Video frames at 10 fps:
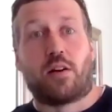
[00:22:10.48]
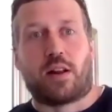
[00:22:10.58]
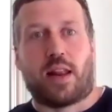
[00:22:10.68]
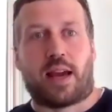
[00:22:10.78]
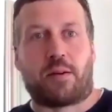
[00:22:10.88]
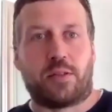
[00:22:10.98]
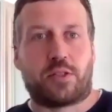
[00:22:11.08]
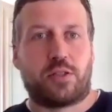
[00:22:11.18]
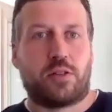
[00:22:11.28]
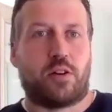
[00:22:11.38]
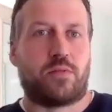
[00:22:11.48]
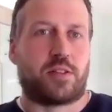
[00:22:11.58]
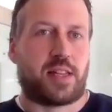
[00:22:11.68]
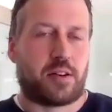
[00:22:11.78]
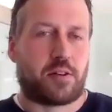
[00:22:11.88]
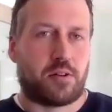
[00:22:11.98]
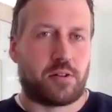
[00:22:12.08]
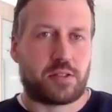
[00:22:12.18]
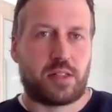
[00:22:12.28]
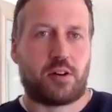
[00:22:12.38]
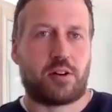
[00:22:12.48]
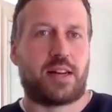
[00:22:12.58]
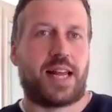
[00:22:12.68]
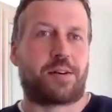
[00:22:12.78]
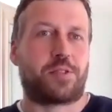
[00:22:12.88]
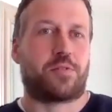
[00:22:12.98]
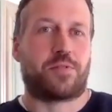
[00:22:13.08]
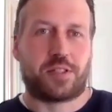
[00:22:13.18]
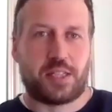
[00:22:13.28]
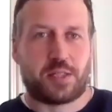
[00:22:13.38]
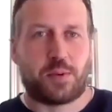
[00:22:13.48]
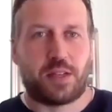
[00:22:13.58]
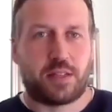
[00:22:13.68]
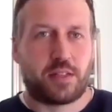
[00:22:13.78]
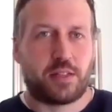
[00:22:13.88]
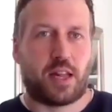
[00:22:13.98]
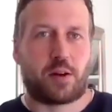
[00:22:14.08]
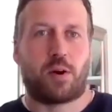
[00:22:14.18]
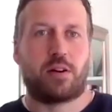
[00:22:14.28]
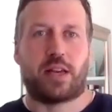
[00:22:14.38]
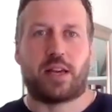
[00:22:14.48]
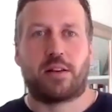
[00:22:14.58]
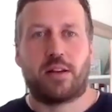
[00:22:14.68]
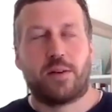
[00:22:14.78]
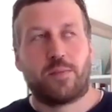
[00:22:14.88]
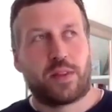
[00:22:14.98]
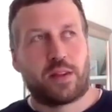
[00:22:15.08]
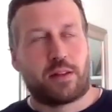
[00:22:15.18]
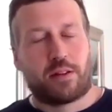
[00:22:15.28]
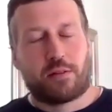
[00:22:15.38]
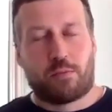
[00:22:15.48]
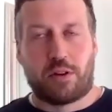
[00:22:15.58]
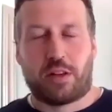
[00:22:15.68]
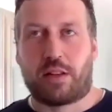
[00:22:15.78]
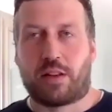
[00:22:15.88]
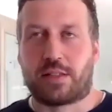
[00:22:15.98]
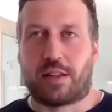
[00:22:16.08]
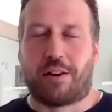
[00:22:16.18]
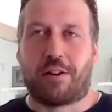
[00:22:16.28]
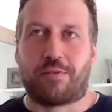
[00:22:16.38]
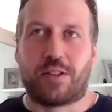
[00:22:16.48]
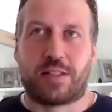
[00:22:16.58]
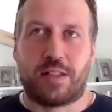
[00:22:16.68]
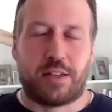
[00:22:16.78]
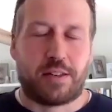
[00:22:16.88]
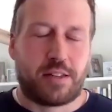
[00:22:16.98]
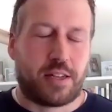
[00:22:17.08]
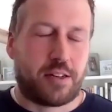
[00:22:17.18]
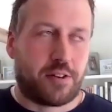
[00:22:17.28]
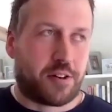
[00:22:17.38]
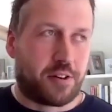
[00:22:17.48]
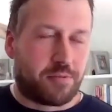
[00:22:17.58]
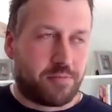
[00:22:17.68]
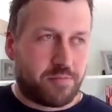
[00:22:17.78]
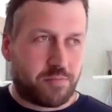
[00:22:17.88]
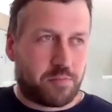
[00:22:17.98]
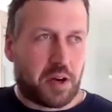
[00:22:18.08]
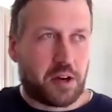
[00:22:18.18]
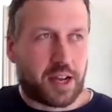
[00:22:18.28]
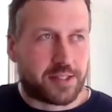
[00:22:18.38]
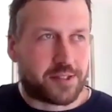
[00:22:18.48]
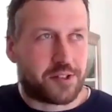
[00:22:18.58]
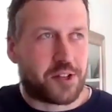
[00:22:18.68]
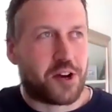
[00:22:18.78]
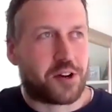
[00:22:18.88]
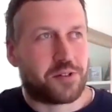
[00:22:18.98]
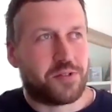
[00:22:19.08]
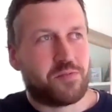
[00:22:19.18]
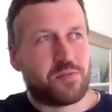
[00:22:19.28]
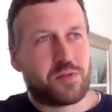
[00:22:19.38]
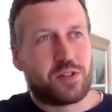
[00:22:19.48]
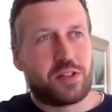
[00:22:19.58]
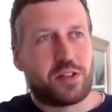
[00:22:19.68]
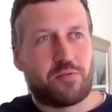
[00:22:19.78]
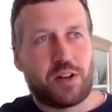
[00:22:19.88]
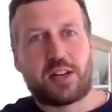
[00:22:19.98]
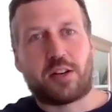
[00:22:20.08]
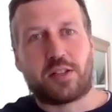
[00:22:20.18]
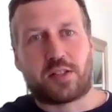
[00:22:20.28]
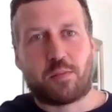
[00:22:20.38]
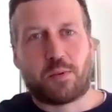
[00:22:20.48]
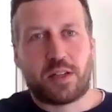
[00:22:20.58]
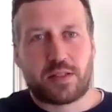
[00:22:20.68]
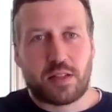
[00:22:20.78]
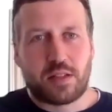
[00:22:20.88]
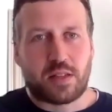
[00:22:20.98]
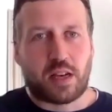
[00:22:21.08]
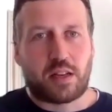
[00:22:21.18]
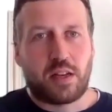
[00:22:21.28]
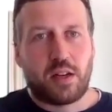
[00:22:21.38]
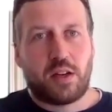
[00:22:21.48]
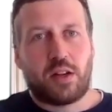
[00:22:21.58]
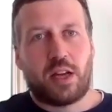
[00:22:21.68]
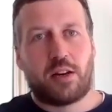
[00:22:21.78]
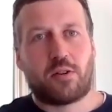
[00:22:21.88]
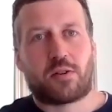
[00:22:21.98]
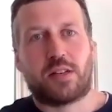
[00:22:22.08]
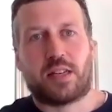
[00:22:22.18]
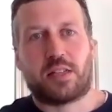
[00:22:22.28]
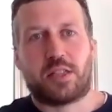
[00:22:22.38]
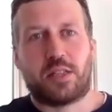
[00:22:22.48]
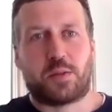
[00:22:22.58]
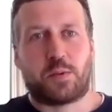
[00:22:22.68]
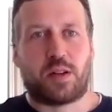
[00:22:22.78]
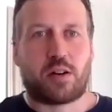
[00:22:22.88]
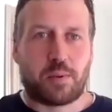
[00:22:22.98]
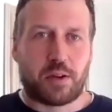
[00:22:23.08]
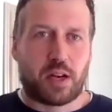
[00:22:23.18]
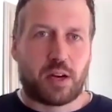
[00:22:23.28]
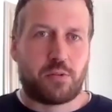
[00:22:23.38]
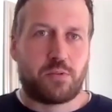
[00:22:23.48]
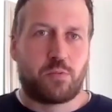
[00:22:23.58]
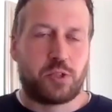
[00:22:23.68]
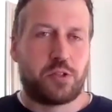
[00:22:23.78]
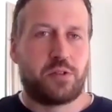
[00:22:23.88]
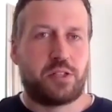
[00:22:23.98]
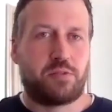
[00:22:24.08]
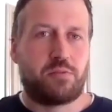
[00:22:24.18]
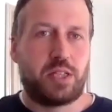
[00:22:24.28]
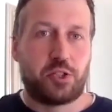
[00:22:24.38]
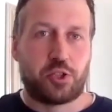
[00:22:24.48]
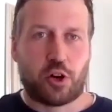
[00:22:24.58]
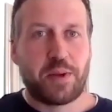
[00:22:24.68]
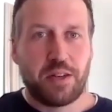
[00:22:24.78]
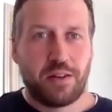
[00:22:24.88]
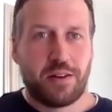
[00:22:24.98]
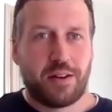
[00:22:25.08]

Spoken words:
learn the language of your stakeholders, learn the language of your C-suite. Like, what are they? One of the things that I heard recently in another podcast or talk, and it really kind of summarizes it, is like, in localization teams, we talk about how we're doing in German,